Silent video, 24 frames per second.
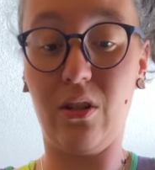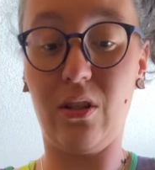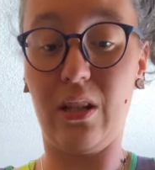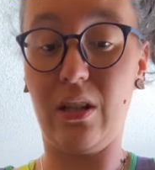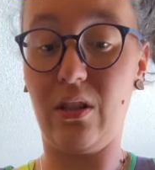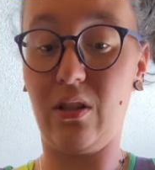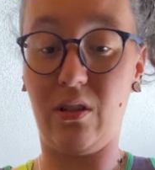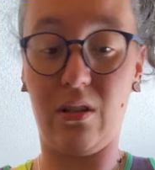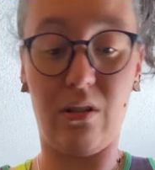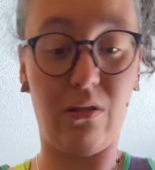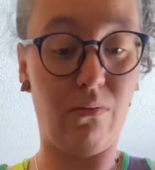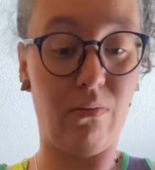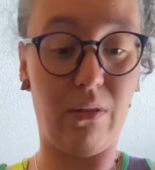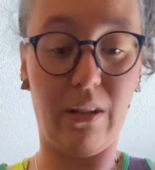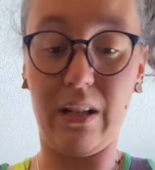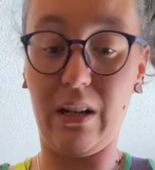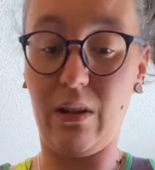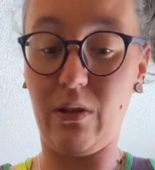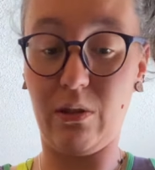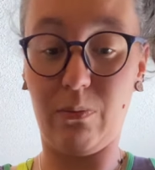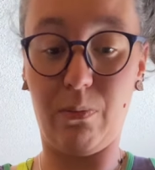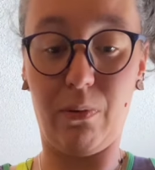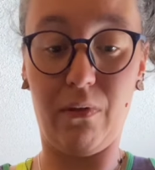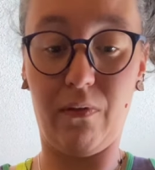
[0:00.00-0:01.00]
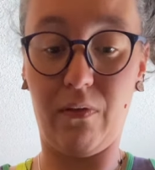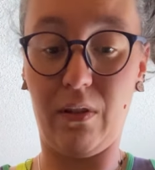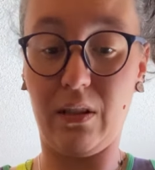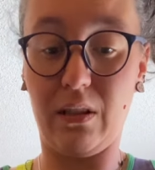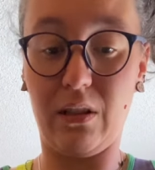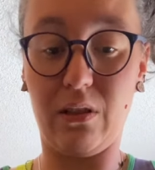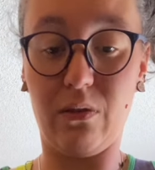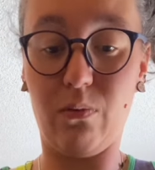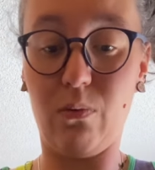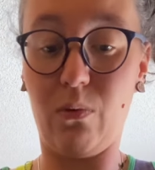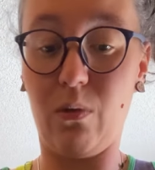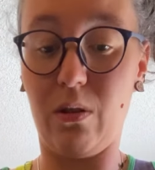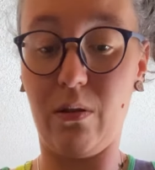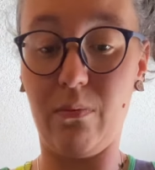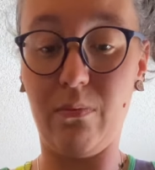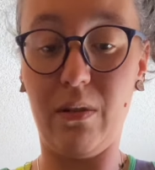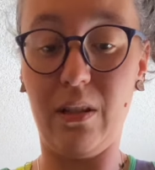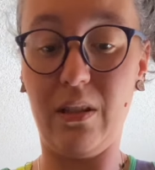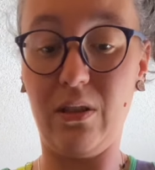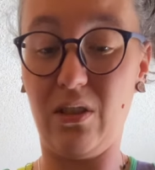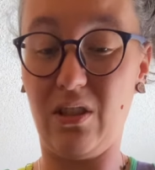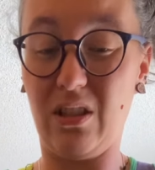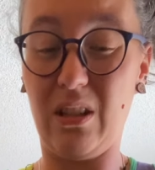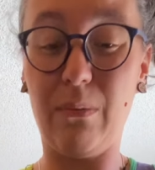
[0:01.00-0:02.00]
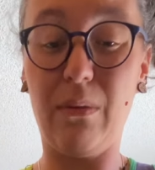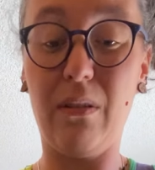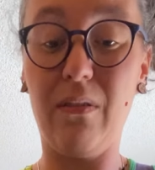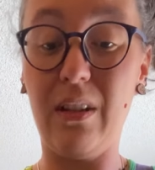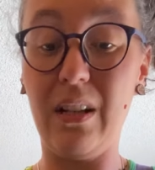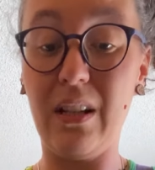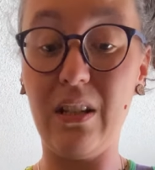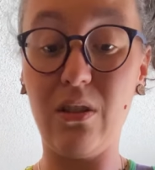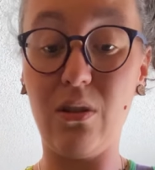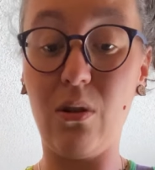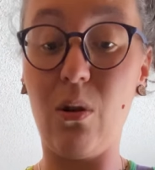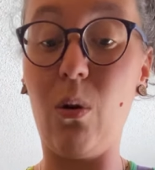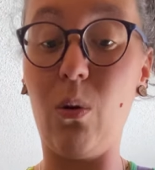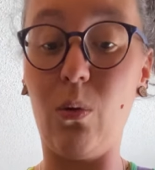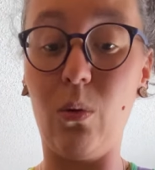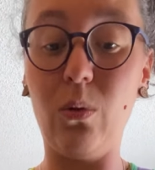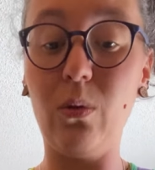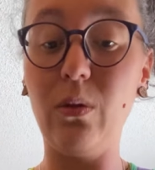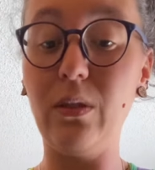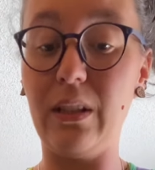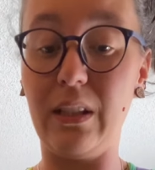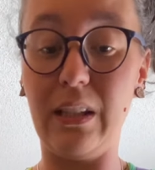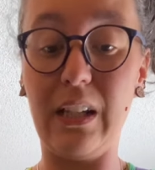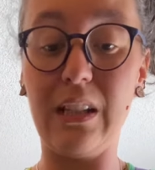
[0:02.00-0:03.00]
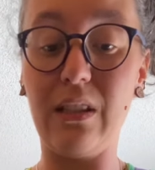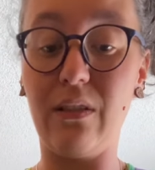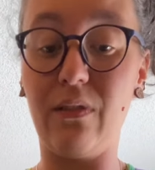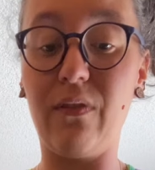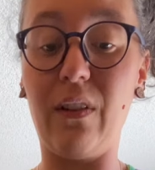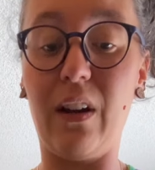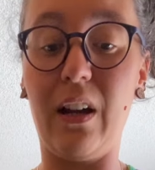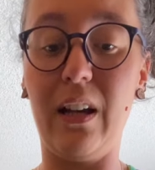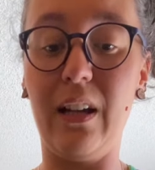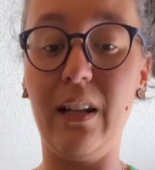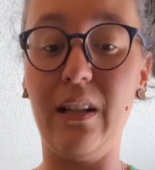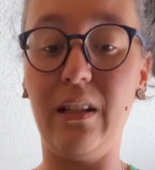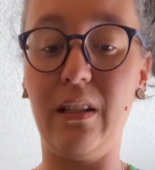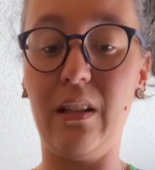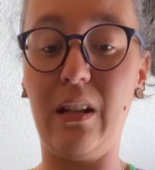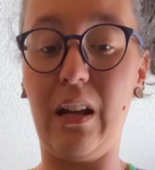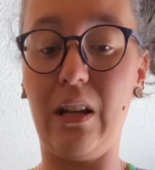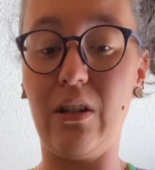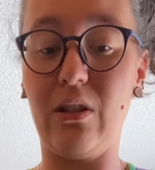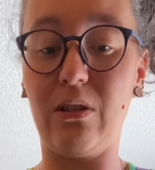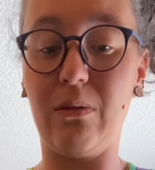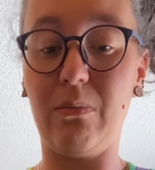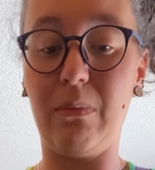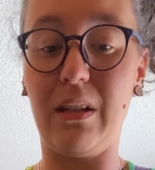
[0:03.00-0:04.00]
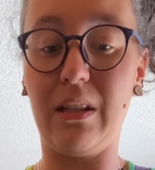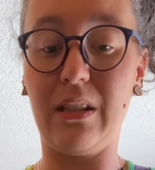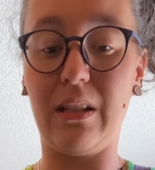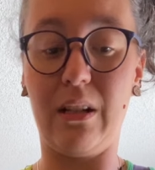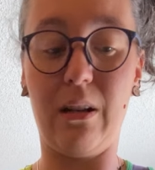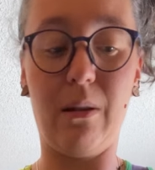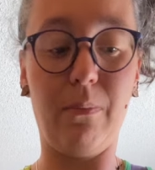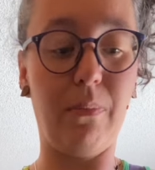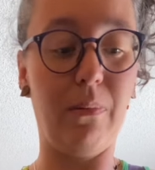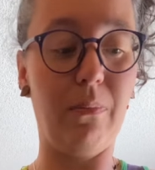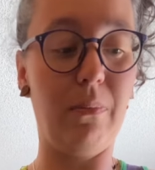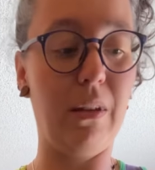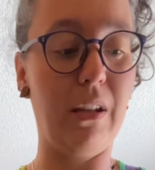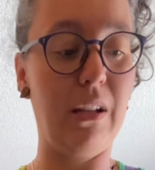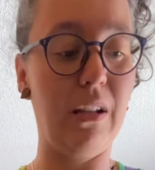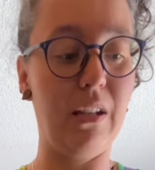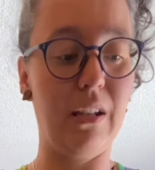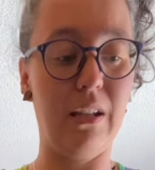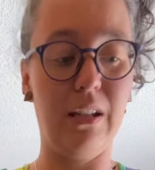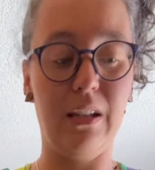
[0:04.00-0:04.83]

Right now it's perfect, it's warm. And some of it is cold and that's fine. I just mix it up a bit.